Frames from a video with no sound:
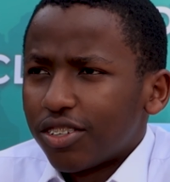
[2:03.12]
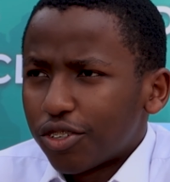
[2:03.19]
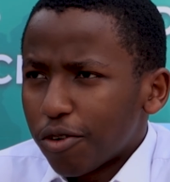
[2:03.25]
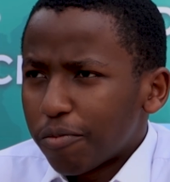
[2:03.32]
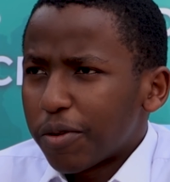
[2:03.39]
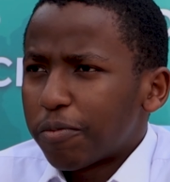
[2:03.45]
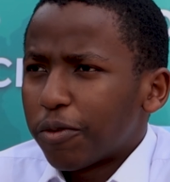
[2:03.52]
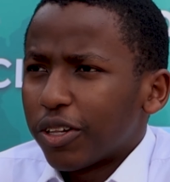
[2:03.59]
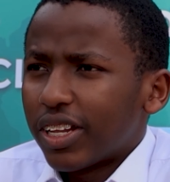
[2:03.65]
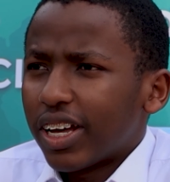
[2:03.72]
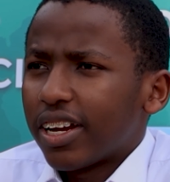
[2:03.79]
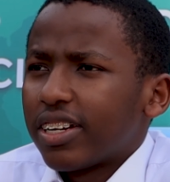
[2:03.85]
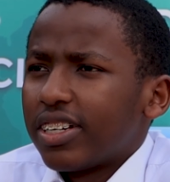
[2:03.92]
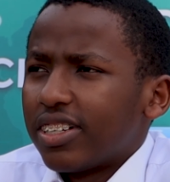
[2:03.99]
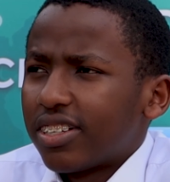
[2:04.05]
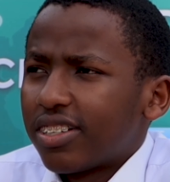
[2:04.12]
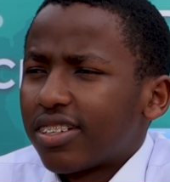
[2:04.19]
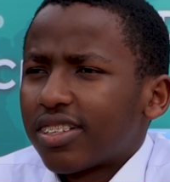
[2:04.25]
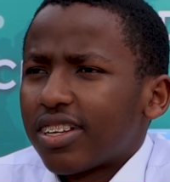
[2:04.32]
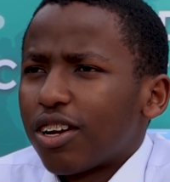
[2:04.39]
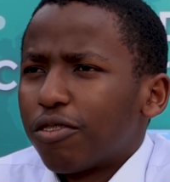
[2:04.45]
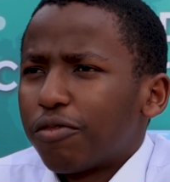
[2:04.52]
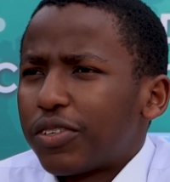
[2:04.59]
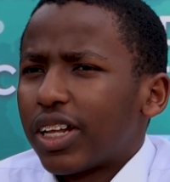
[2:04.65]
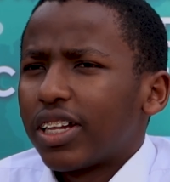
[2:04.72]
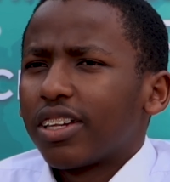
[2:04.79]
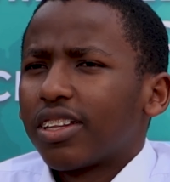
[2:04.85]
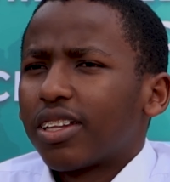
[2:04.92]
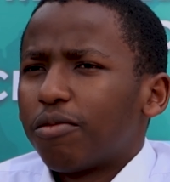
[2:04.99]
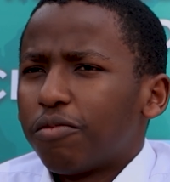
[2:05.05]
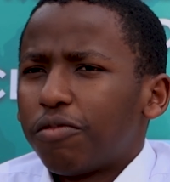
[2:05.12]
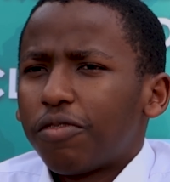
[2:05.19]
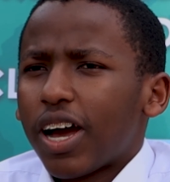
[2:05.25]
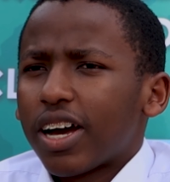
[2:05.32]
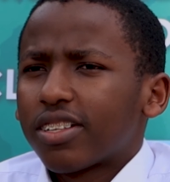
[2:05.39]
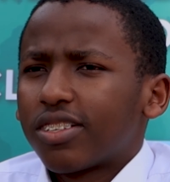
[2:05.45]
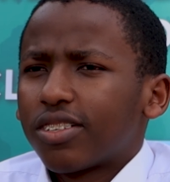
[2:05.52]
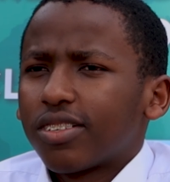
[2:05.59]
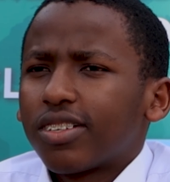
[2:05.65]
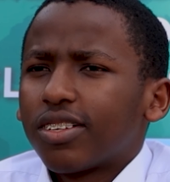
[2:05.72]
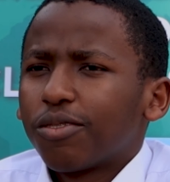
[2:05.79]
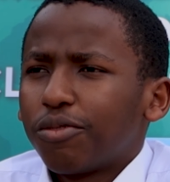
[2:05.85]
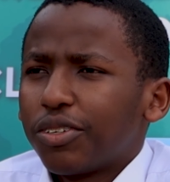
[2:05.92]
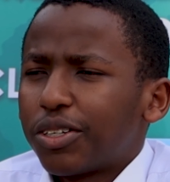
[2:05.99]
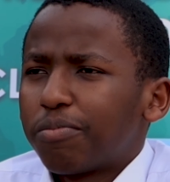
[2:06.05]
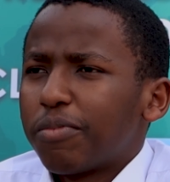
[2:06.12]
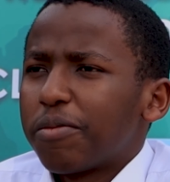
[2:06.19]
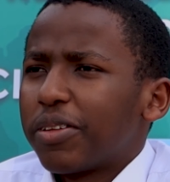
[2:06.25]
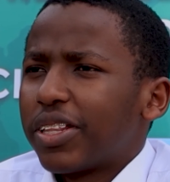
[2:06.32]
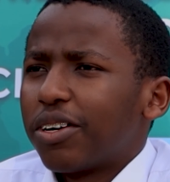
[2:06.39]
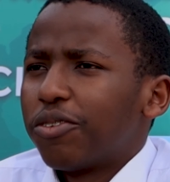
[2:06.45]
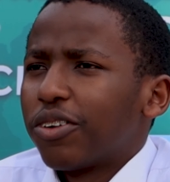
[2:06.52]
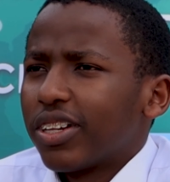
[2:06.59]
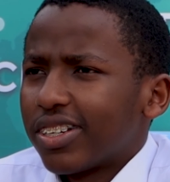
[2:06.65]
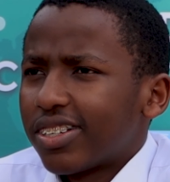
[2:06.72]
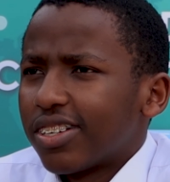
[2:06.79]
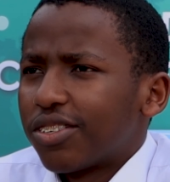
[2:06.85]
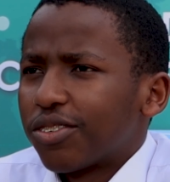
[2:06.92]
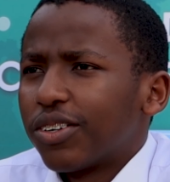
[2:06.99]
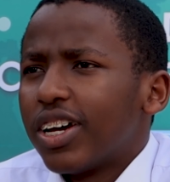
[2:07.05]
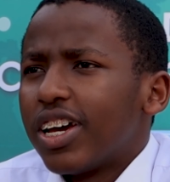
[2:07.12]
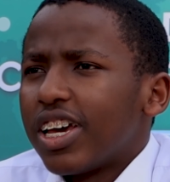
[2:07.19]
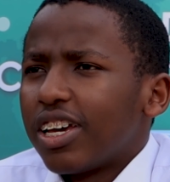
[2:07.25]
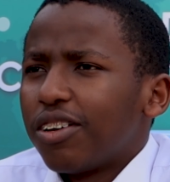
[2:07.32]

show people that instead of telling them facts, which maybe they won't listen to.